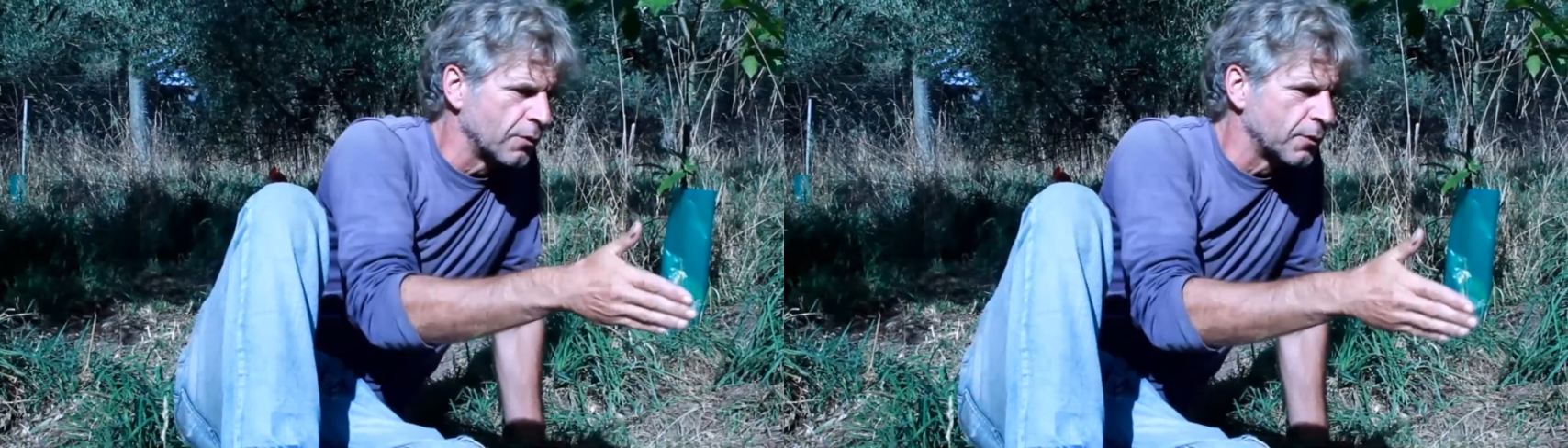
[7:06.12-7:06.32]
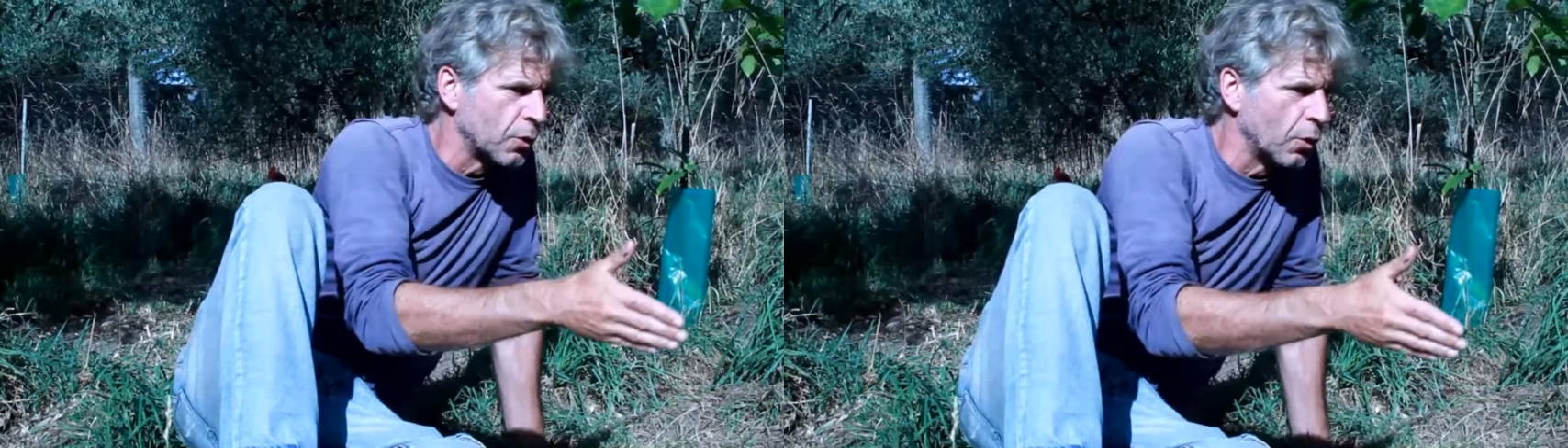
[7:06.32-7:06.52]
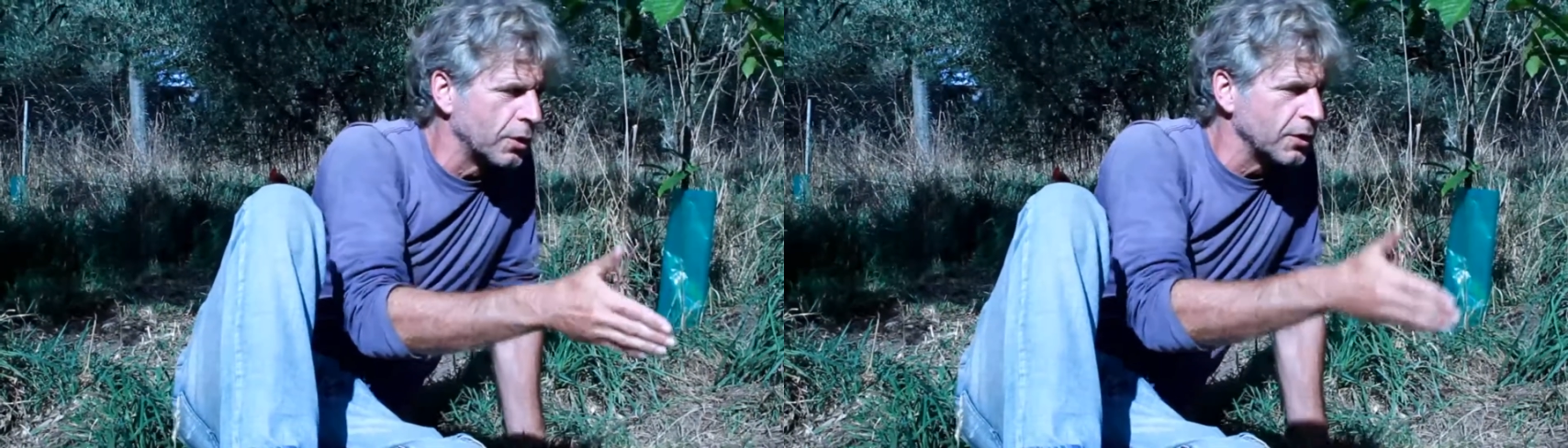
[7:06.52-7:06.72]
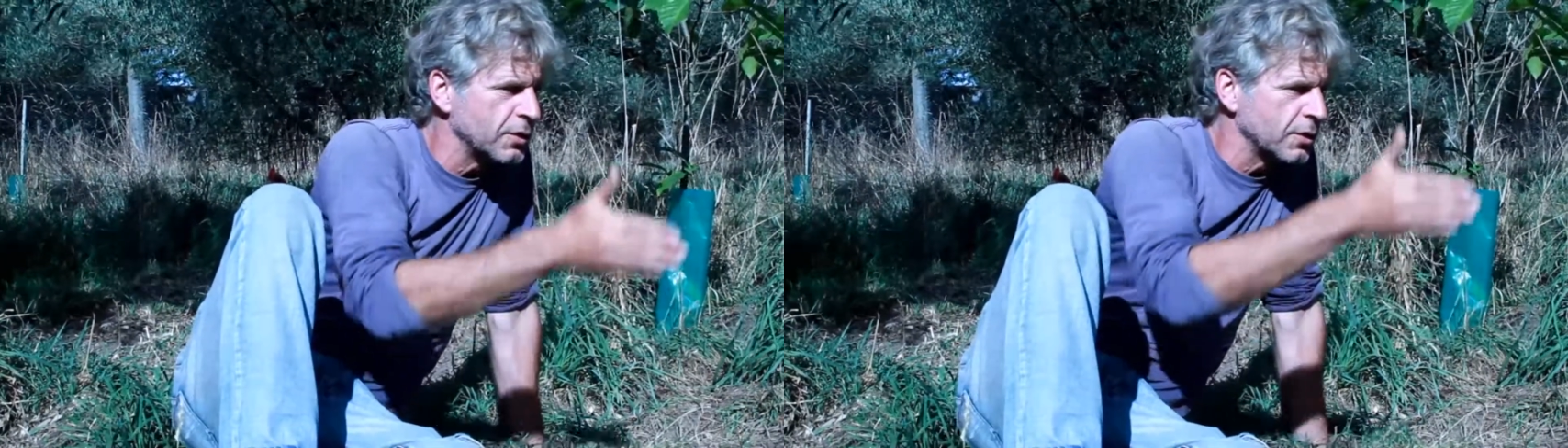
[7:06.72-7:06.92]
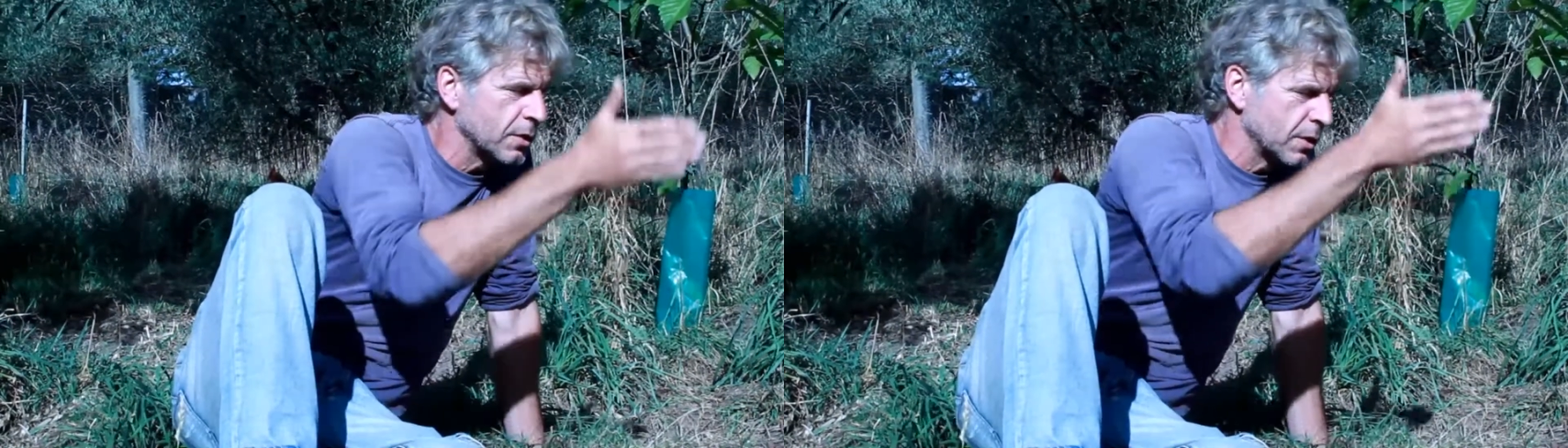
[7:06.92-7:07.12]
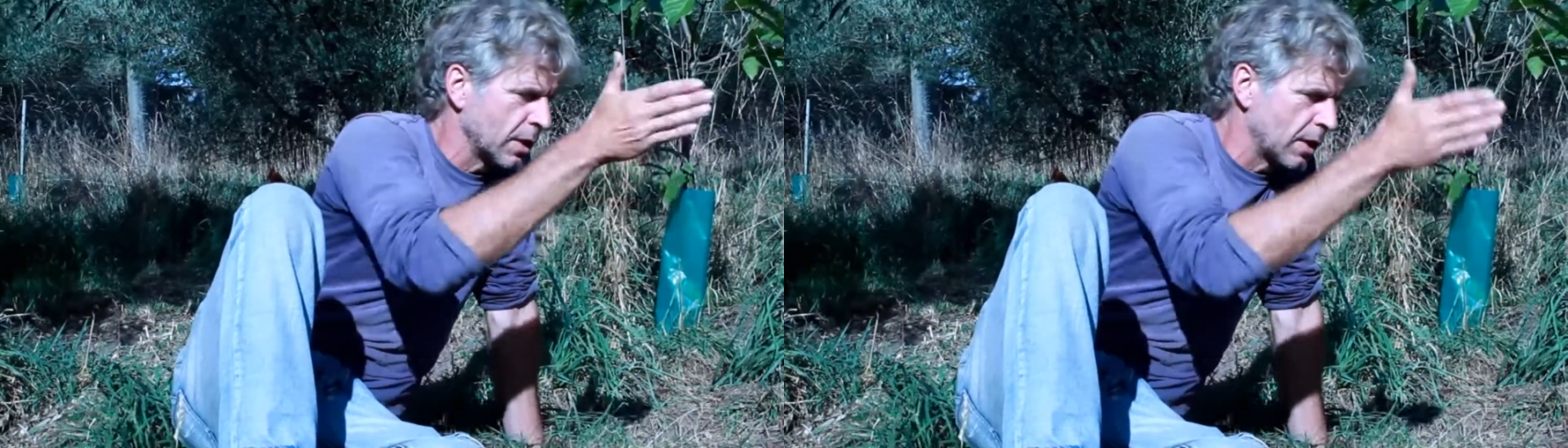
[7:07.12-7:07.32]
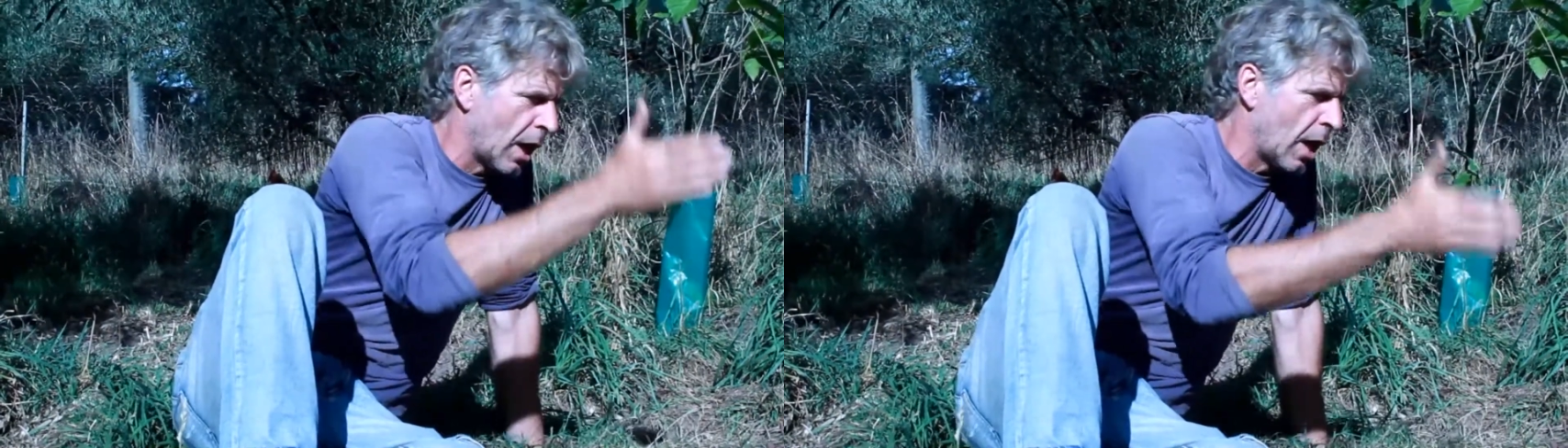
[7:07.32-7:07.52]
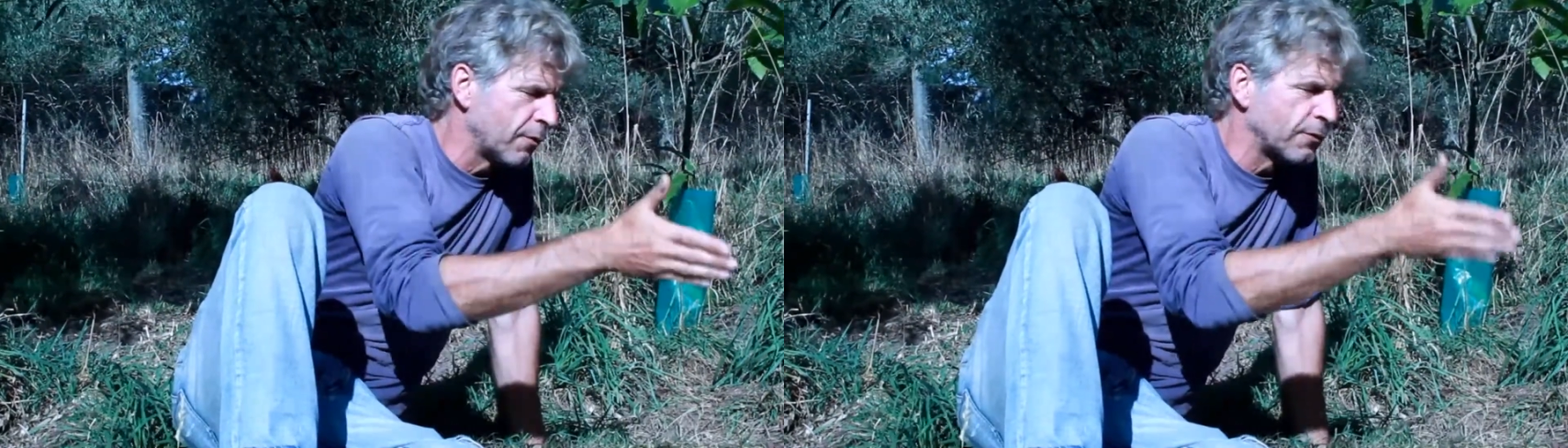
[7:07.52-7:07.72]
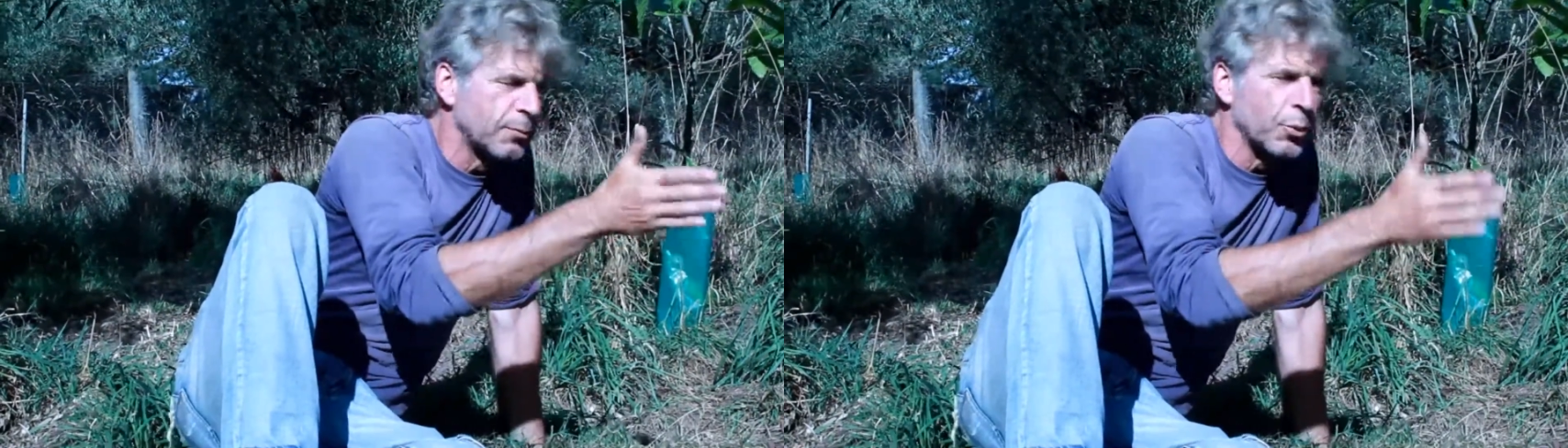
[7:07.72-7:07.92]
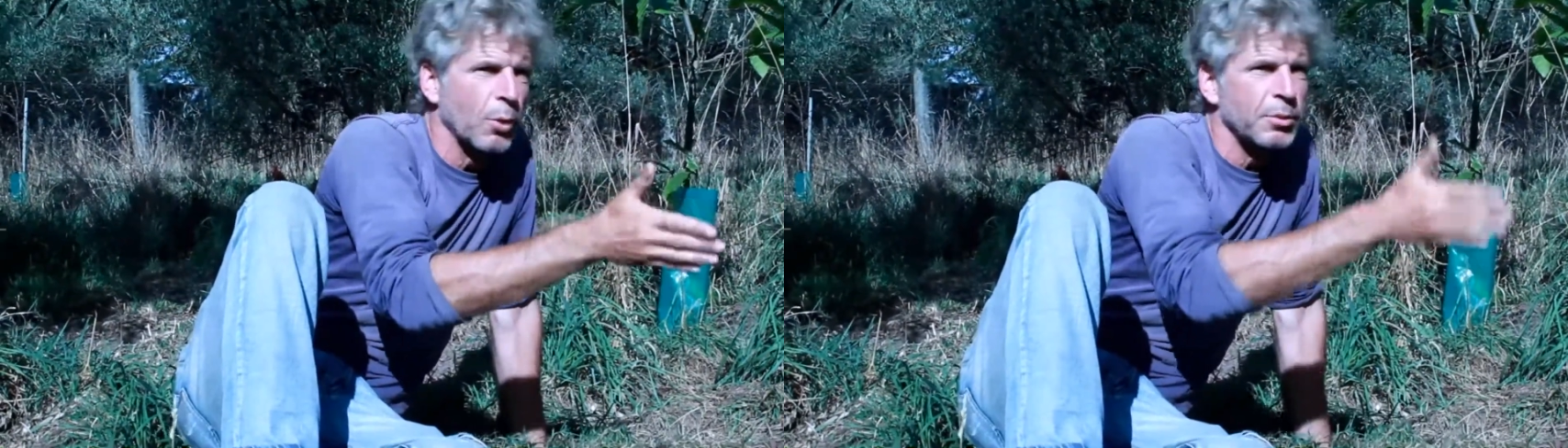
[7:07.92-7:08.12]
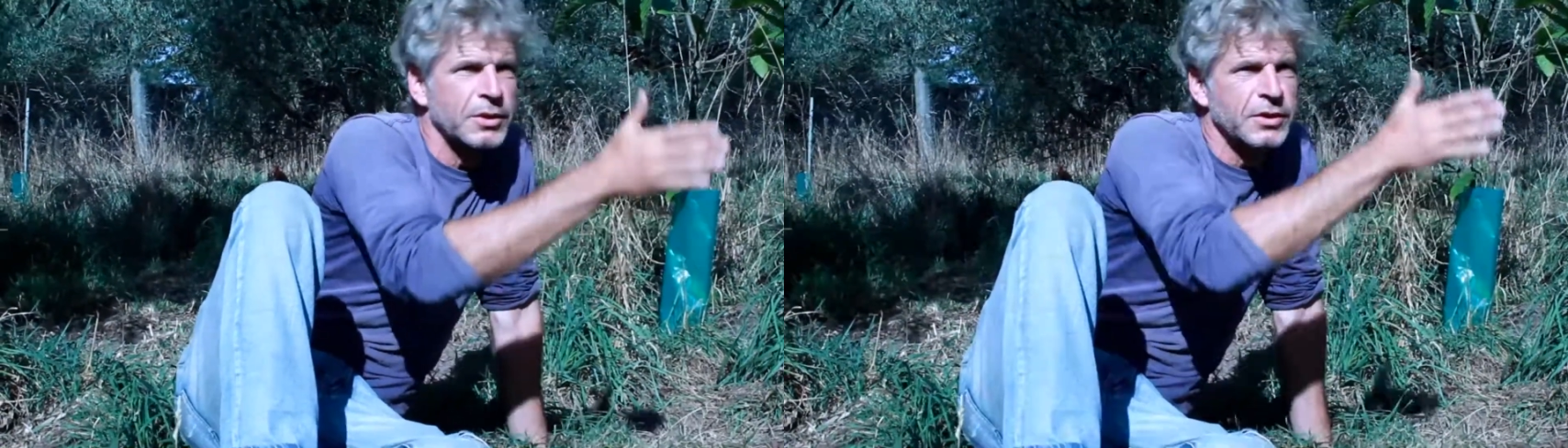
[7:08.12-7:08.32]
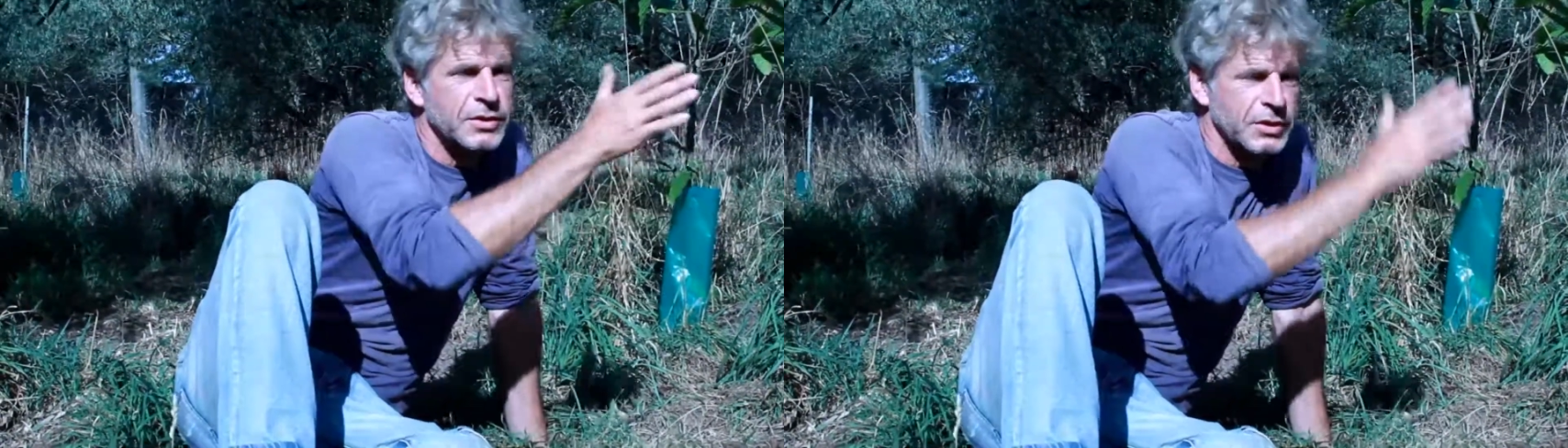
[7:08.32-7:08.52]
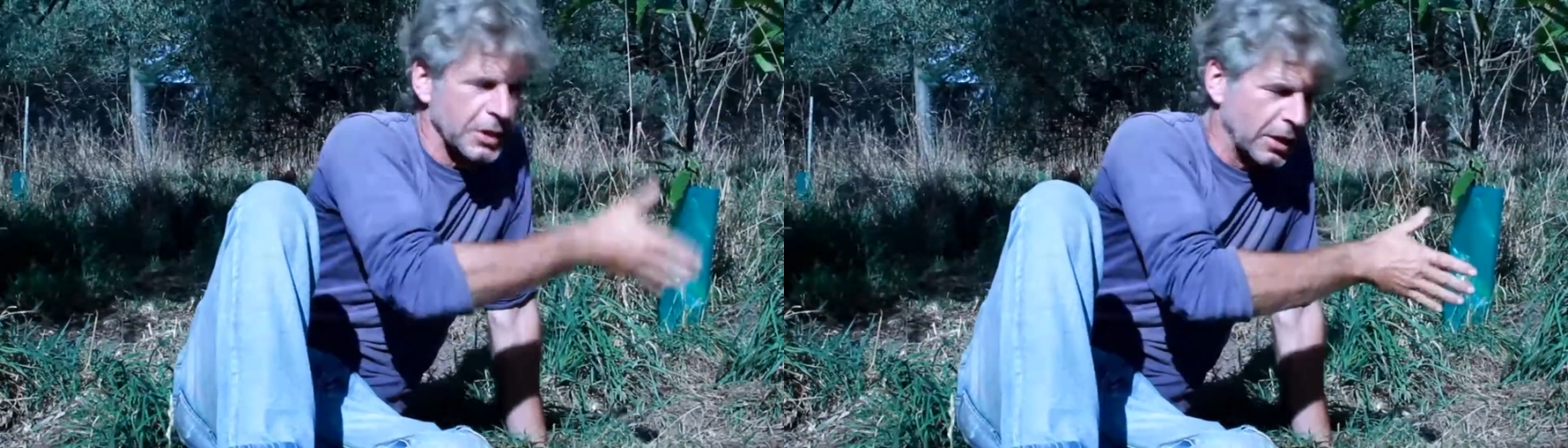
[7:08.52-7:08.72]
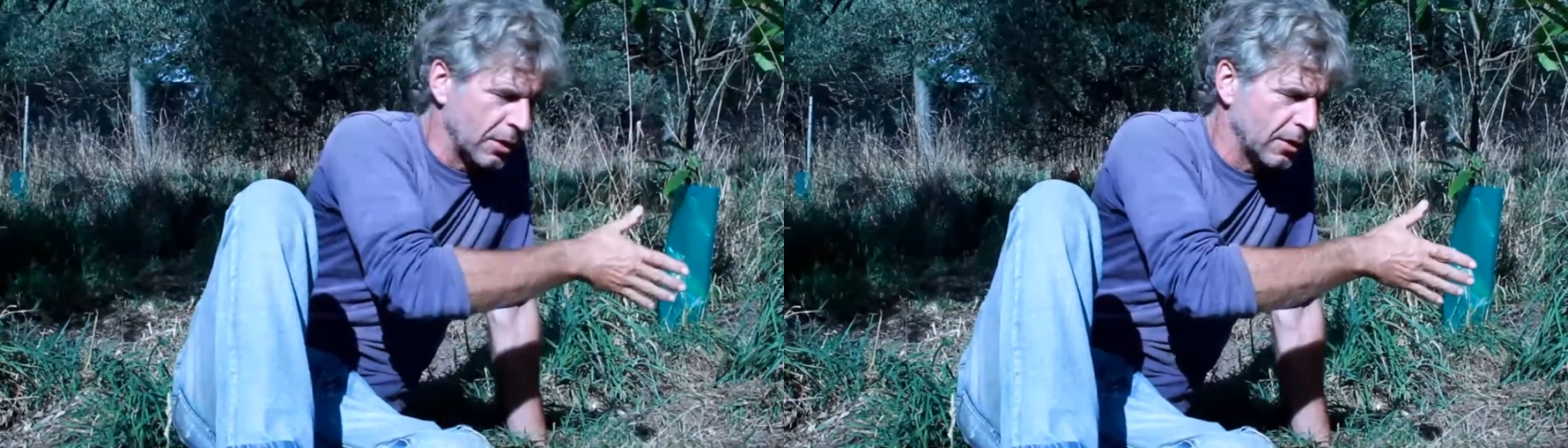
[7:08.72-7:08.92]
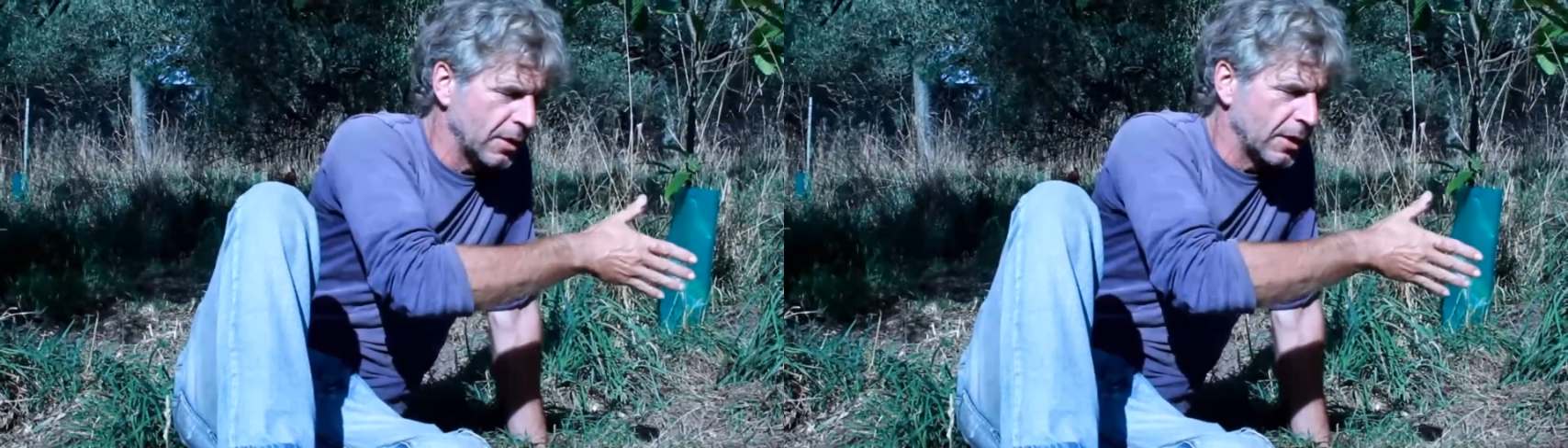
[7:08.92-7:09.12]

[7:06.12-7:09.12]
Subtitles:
of the coin is half of the property is still